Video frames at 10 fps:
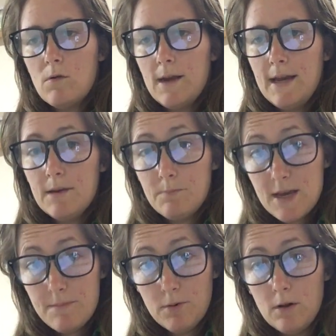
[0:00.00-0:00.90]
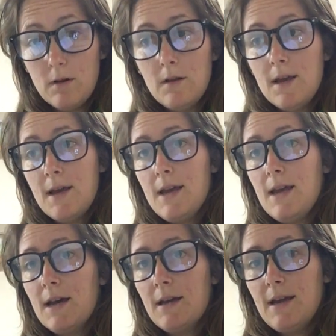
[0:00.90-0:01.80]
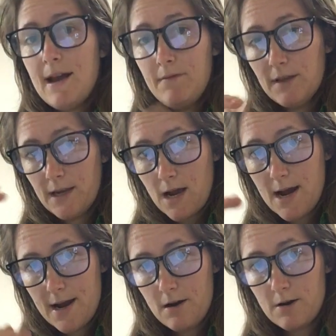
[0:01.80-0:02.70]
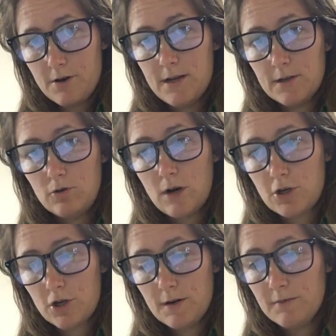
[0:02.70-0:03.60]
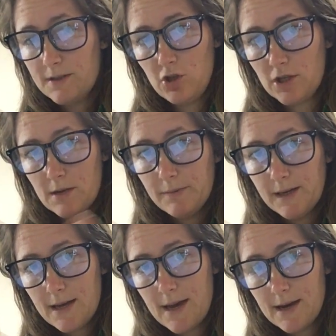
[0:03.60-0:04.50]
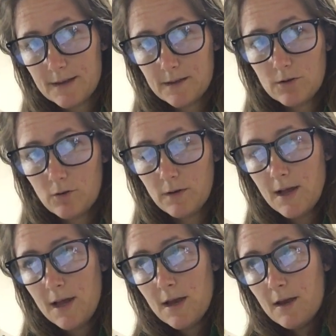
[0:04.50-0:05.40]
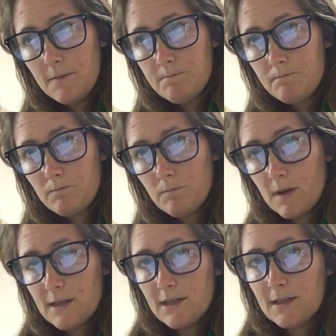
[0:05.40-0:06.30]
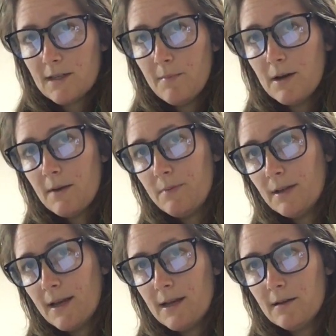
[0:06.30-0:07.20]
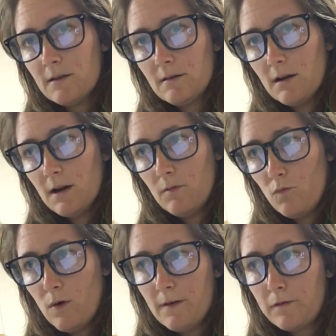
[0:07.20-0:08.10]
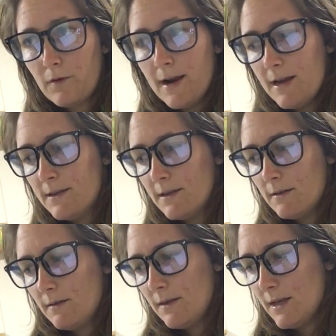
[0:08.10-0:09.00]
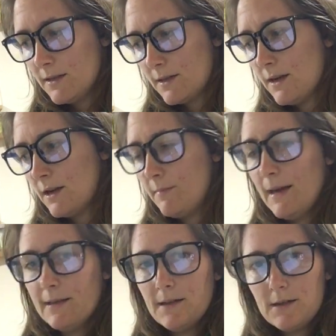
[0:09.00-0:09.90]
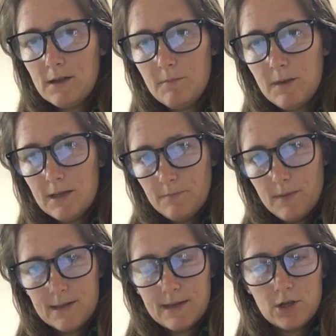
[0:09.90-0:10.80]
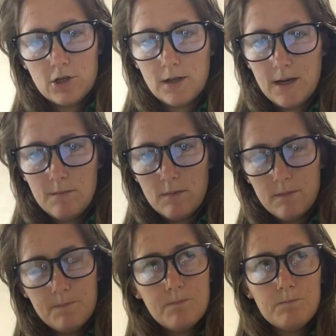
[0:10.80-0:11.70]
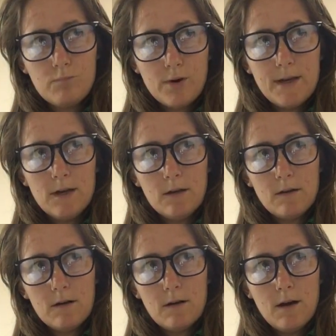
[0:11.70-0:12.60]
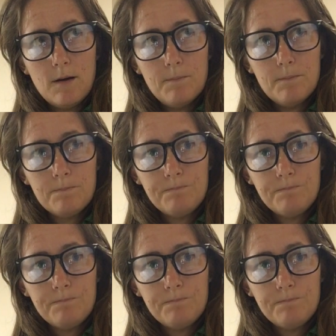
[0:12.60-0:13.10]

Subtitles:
and people, and having like a hierarchy of structure. It was just complete chaos. So, to sum it up in like one phrase, the incident command system is essentially bringing um,